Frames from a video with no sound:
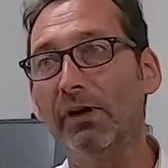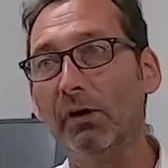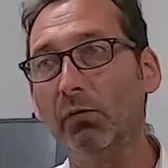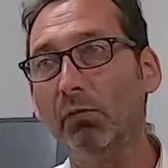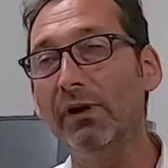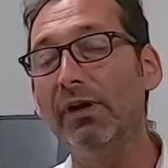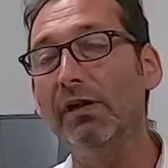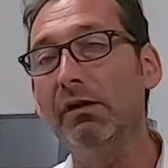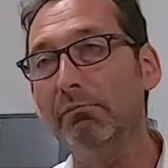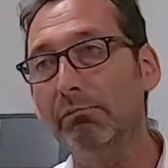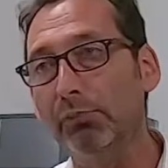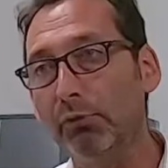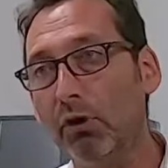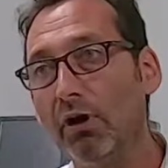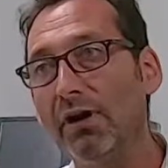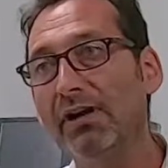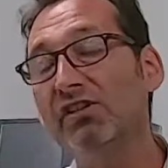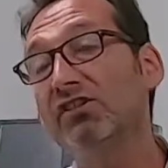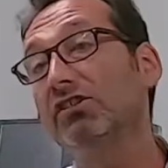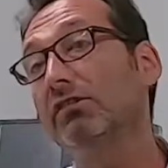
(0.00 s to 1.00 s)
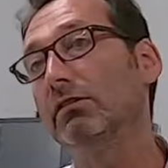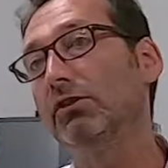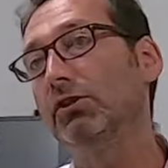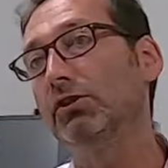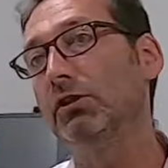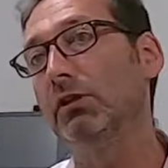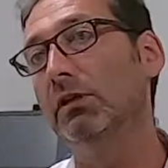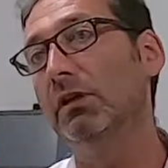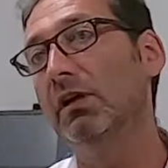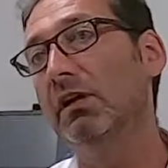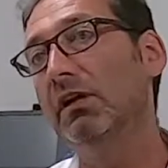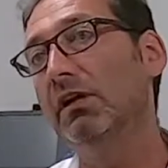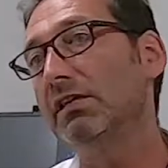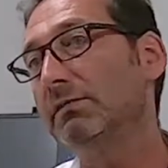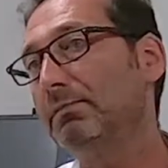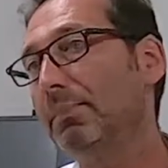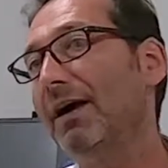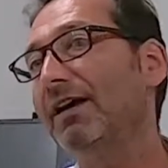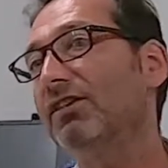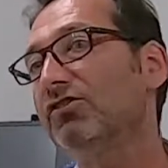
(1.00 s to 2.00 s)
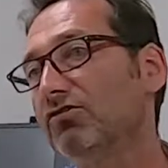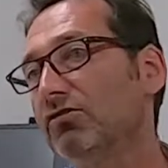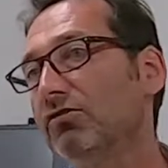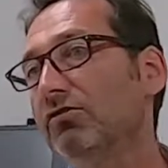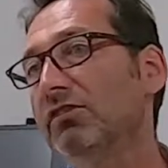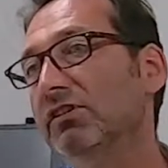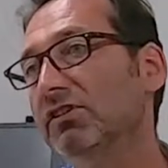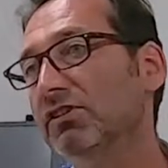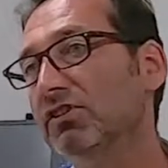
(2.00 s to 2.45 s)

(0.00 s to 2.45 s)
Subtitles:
a weak brine solution, is passed through these